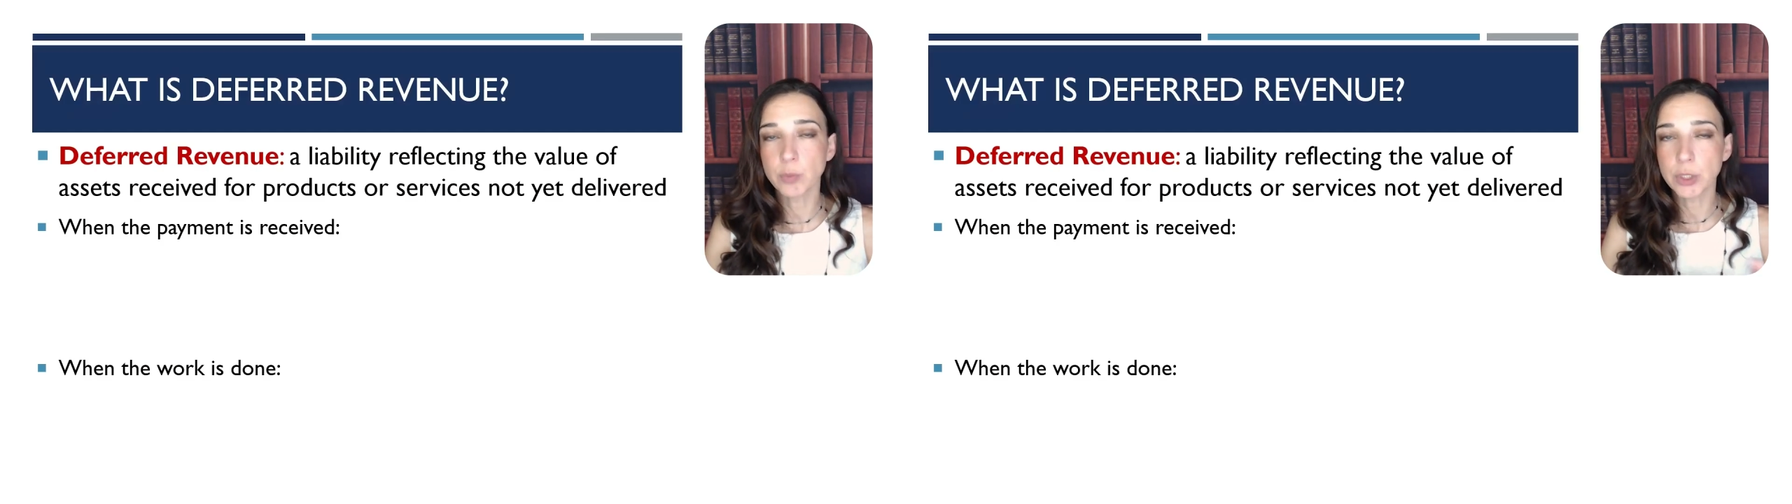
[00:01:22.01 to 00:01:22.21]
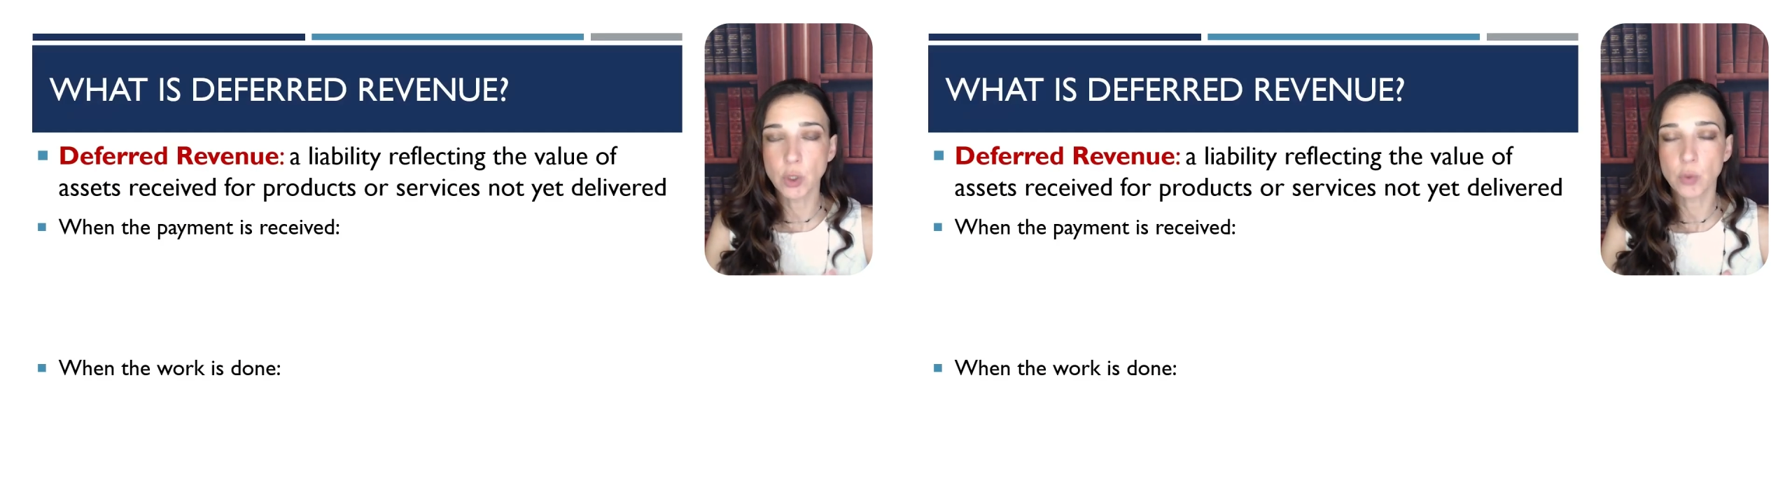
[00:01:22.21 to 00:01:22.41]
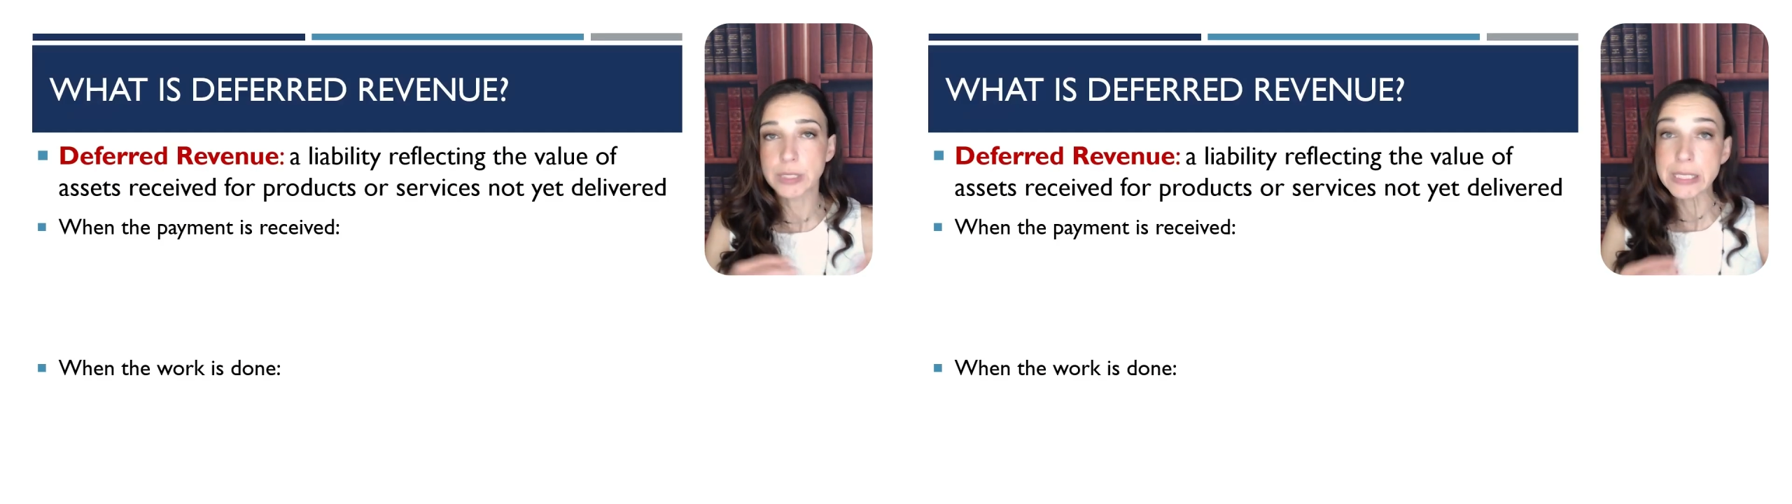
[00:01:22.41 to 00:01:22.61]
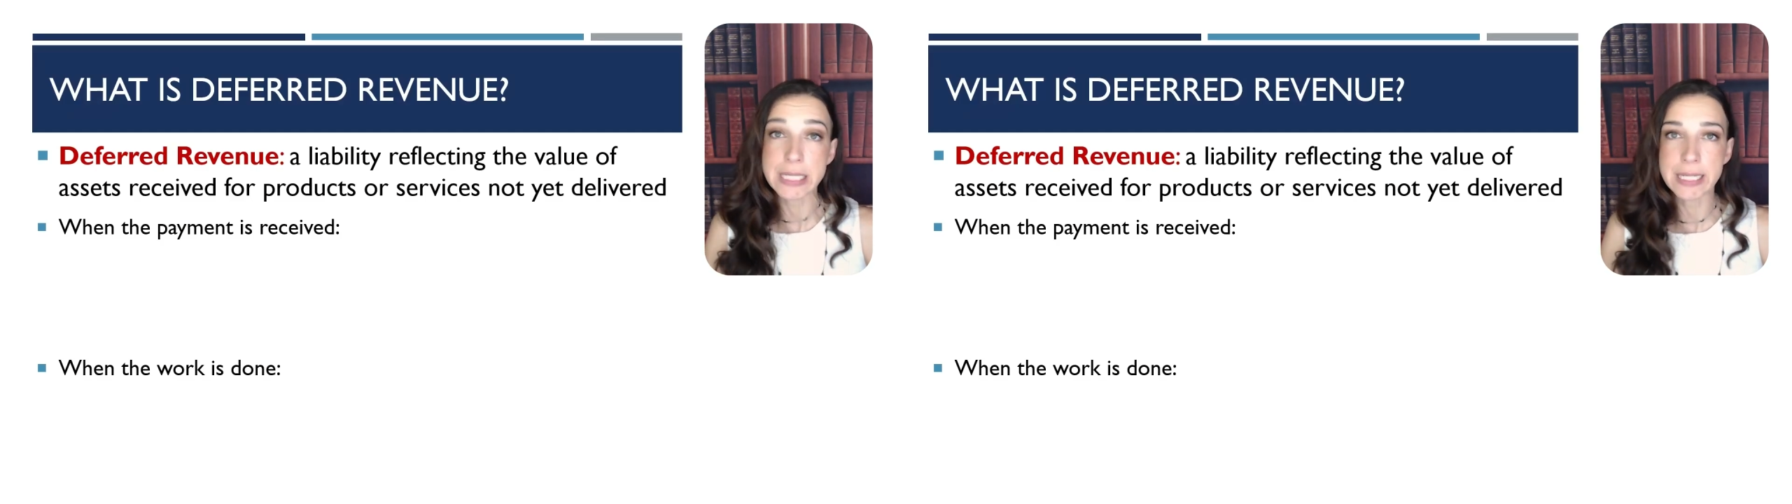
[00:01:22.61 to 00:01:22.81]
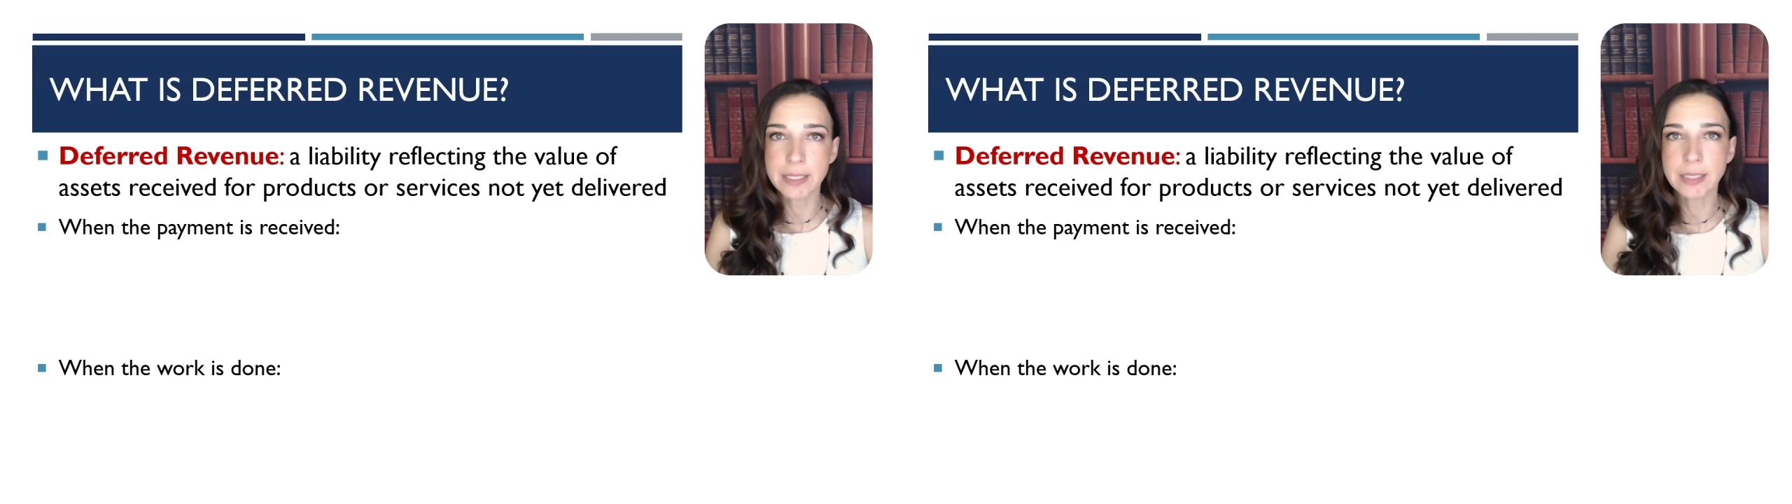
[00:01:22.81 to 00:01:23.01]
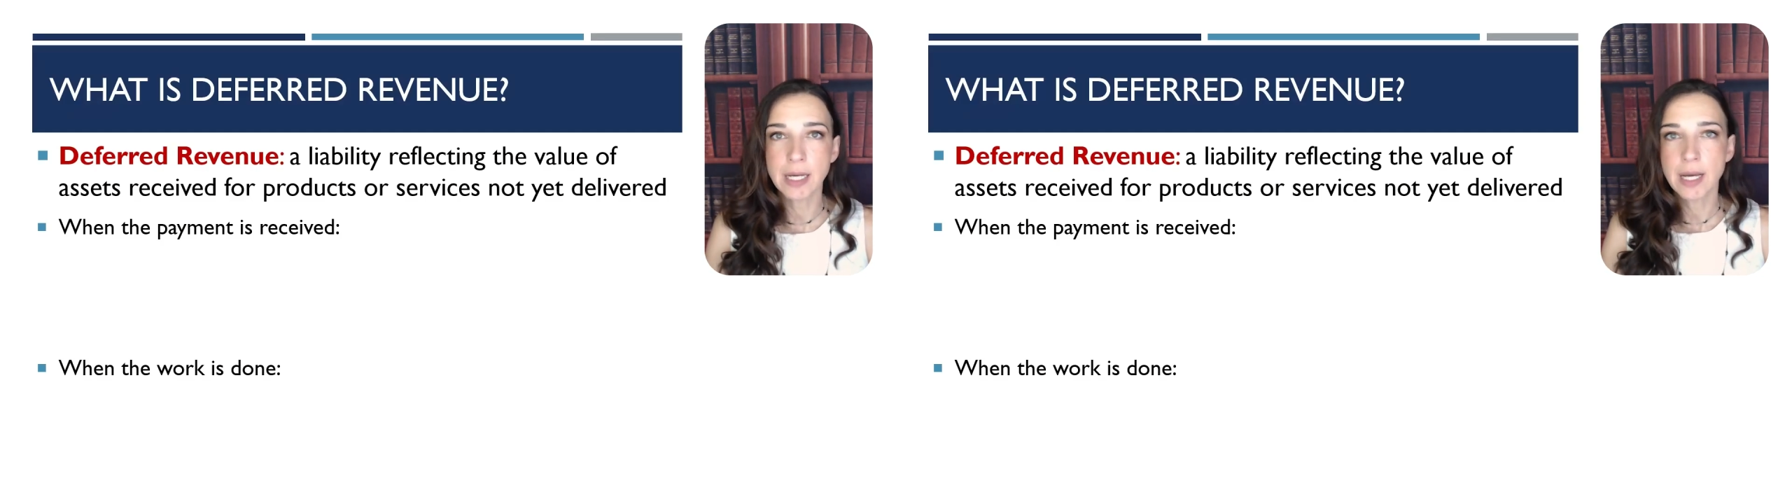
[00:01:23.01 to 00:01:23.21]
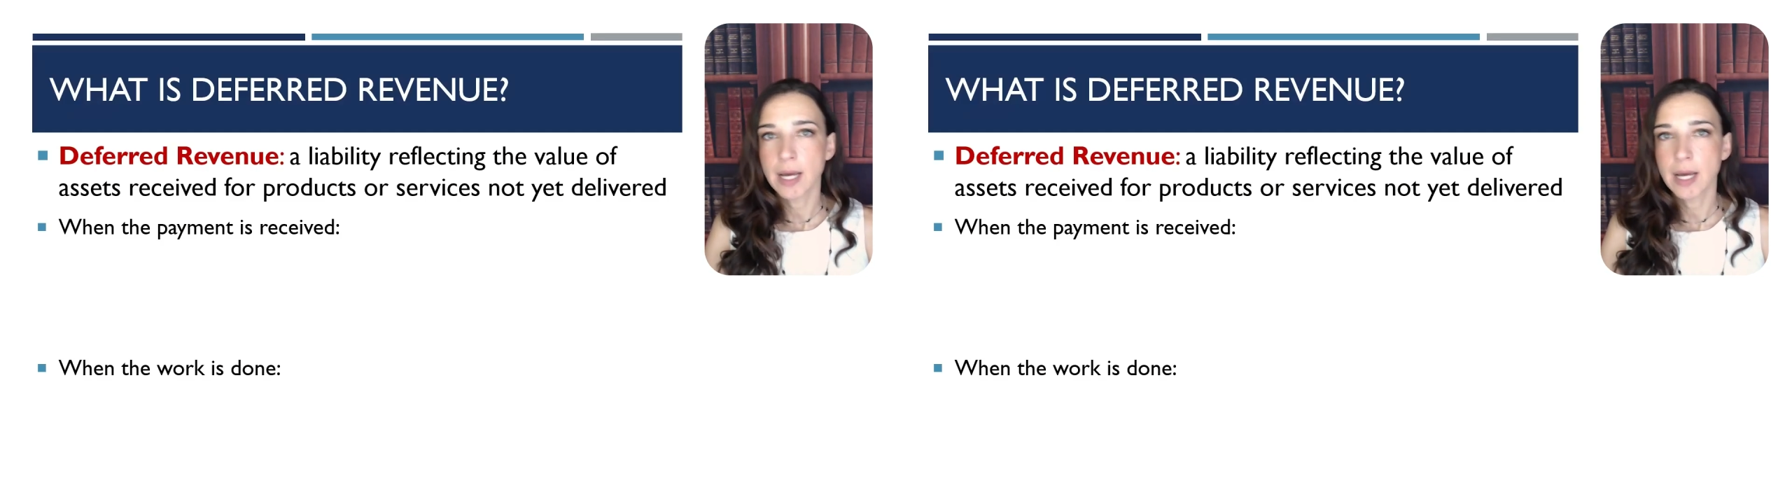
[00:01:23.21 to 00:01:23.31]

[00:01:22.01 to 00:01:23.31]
We don't see it.